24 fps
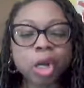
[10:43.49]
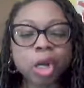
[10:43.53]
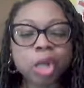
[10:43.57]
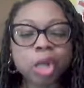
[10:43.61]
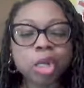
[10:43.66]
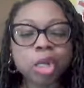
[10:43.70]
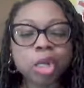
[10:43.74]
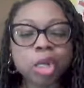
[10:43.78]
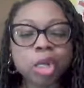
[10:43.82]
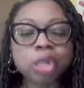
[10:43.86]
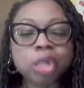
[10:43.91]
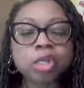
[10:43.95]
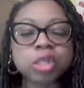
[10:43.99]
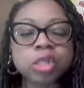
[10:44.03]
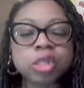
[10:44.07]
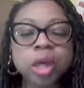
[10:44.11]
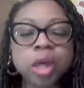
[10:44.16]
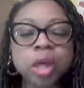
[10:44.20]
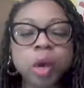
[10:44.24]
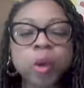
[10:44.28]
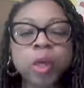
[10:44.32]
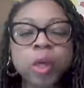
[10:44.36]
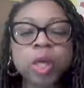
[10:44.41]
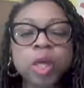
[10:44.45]

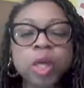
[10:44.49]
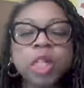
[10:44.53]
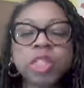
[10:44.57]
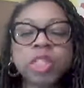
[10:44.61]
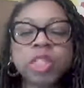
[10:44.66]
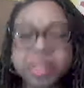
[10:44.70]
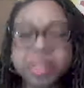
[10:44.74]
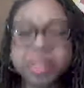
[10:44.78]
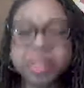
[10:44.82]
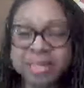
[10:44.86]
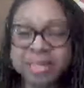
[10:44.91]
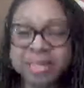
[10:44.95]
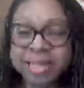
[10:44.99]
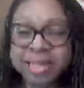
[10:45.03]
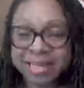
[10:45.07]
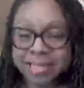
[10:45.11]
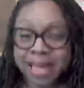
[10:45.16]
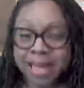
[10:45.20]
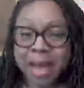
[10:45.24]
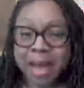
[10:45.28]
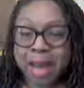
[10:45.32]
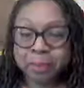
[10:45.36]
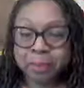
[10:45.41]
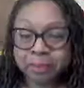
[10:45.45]
So she did
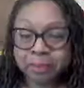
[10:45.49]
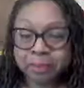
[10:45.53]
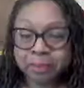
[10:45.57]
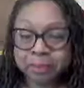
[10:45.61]
stop.